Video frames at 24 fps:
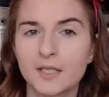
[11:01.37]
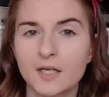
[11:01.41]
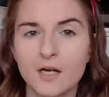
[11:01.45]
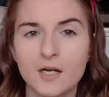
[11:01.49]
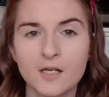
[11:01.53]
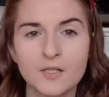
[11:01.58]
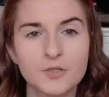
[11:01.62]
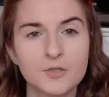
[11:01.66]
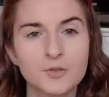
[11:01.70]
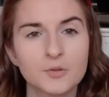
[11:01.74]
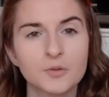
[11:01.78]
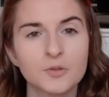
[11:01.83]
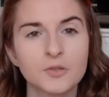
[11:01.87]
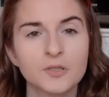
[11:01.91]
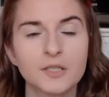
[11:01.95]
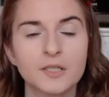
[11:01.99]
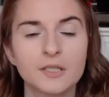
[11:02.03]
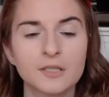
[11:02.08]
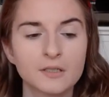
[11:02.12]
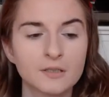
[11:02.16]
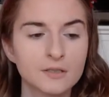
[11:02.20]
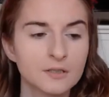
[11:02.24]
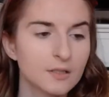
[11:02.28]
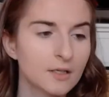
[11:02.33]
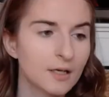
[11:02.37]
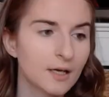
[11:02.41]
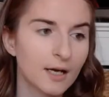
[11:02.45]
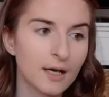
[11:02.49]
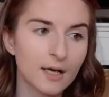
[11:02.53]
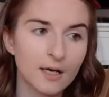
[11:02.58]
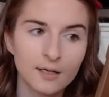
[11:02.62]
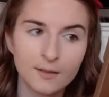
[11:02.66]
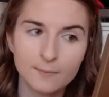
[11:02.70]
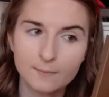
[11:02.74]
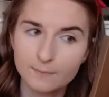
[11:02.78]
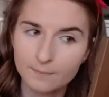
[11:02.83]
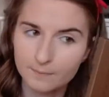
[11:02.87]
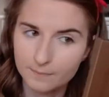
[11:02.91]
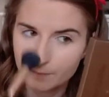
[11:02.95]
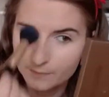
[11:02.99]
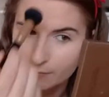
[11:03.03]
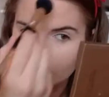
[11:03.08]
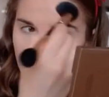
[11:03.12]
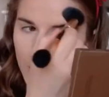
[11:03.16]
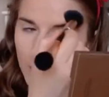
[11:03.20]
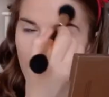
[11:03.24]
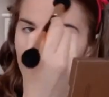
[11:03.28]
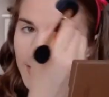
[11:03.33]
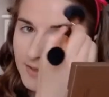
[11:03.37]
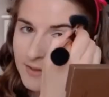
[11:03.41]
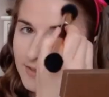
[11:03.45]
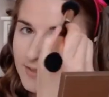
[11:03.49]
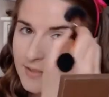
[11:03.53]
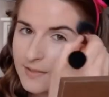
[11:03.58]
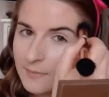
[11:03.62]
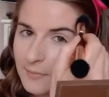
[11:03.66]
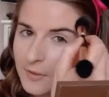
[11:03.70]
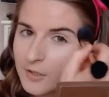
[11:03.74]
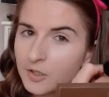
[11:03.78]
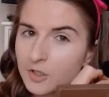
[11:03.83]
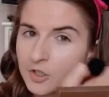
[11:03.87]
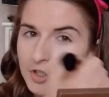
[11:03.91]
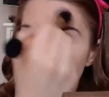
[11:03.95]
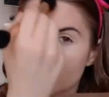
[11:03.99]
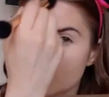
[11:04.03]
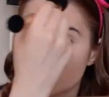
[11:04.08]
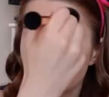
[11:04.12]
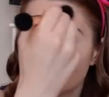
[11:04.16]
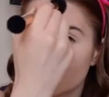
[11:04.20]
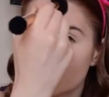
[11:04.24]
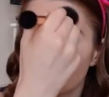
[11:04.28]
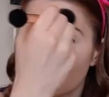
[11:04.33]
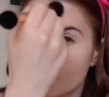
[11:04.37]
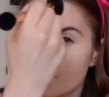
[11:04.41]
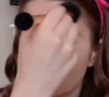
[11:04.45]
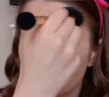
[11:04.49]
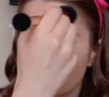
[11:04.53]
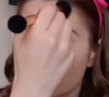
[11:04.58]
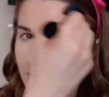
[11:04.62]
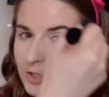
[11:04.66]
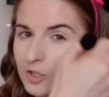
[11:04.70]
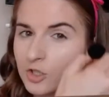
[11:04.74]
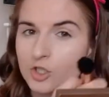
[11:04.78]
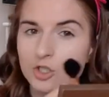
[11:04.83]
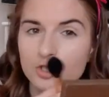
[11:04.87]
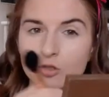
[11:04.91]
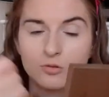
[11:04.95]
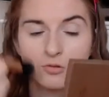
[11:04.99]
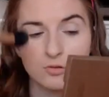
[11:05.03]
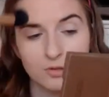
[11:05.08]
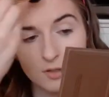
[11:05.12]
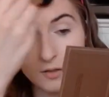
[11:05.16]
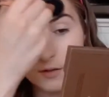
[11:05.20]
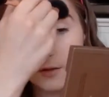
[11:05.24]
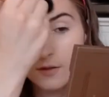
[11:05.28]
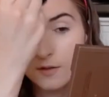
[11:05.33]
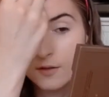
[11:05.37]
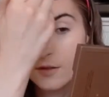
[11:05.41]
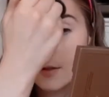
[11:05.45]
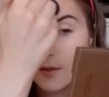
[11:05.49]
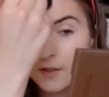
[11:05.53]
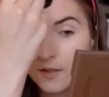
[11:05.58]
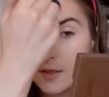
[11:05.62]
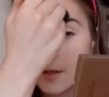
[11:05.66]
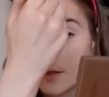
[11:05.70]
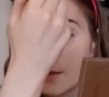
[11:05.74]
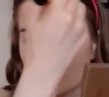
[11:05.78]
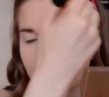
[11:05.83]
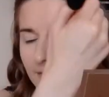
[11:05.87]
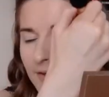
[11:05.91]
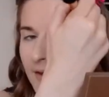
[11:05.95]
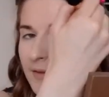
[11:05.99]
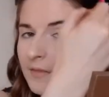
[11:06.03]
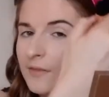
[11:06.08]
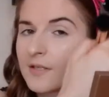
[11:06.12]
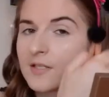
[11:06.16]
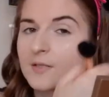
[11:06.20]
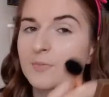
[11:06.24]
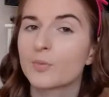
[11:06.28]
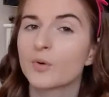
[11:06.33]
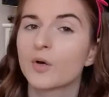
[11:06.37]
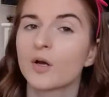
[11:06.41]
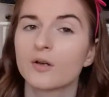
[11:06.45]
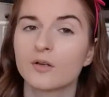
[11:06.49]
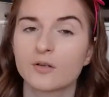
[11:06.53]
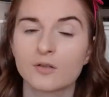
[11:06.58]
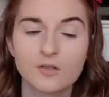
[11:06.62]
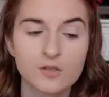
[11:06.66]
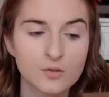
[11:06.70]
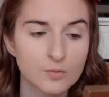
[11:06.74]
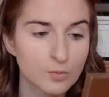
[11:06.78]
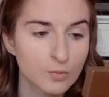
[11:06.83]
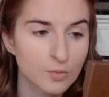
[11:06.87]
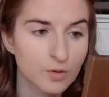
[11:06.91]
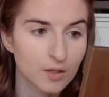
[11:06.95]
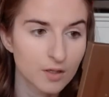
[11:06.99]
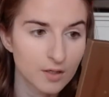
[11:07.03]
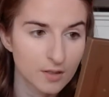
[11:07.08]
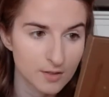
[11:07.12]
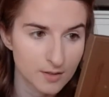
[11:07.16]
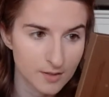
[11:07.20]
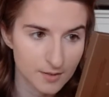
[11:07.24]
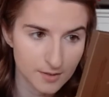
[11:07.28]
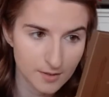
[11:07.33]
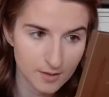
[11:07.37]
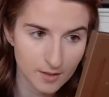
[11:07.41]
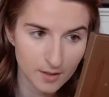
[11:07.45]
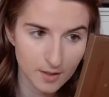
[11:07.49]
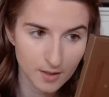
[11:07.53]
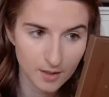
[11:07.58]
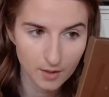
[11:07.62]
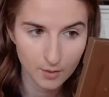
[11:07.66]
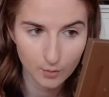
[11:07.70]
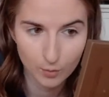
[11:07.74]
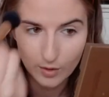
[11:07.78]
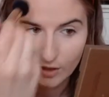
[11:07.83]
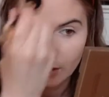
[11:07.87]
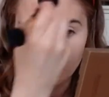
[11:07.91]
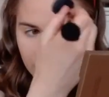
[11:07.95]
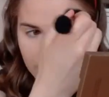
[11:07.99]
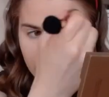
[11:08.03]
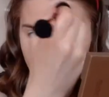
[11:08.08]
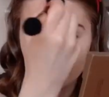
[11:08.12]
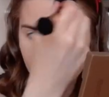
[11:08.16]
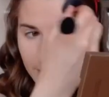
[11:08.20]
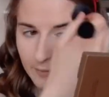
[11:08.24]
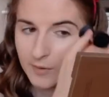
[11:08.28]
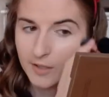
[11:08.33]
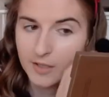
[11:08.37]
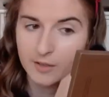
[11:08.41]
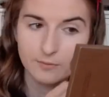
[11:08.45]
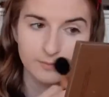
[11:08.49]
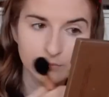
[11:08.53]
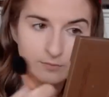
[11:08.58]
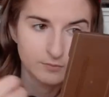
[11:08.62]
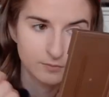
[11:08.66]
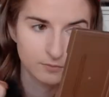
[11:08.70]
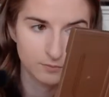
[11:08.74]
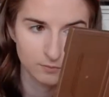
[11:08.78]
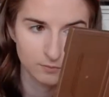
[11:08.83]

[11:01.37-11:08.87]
contouring quite this much, so I'm not sure that this product was a win for me.